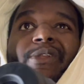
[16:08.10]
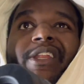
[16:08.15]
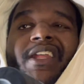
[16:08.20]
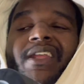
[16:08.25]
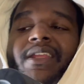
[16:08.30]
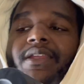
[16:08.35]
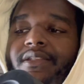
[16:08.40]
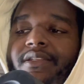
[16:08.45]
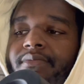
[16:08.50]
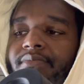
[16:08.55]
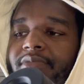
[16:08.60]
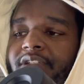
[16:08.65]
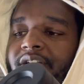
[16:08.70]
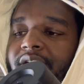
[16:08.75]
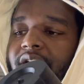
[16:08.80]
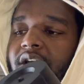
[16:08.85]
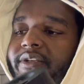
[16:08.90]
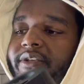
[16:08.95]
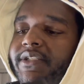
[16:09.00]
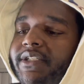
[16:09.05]
days. Couldn't
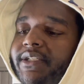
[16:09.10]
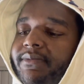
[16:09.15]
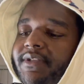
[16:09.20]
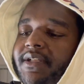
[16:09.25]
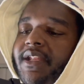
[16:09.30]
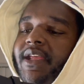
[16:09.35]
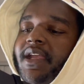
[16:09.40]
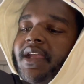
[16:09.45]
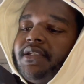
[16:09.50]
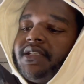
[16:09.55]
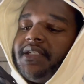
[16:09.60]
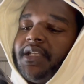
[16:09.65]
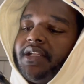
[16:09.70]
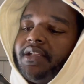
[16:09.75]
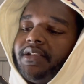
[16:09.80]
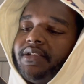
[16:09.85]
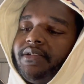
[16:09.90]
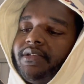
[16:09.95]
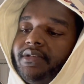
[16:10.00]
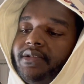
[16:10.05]
go to sleep the day I shot
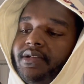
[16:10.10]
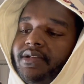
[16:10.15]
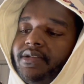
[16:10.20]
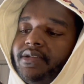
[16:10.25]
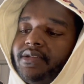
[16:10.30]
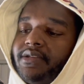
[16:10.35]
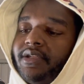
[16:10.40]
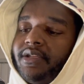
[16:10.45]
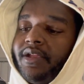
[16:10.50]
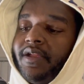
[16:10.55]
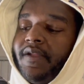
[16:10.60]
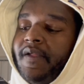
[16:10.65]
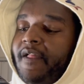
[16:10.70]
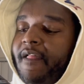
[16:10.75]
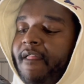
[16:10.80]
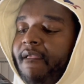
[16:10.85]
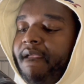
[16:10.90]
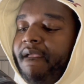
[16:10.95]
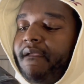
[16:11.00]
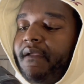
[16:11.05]
it.
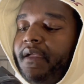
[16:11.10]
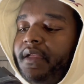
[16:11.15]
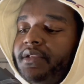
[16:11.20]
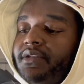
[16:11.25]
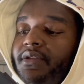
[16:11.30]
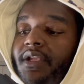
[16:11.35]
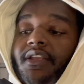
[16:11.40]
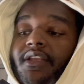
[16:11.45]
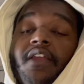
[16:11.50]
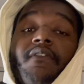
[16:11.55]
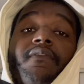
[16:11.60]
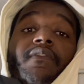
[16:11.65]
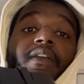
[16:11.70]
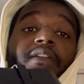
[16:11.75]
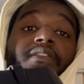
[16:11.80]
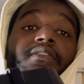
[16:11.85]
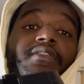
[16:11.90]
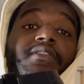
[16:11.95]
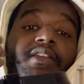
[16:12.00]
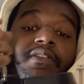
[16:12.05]
So I definitely
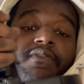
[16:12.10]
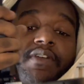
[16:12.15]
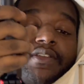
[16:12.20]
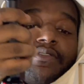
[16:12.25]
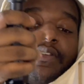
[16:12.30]
understand why you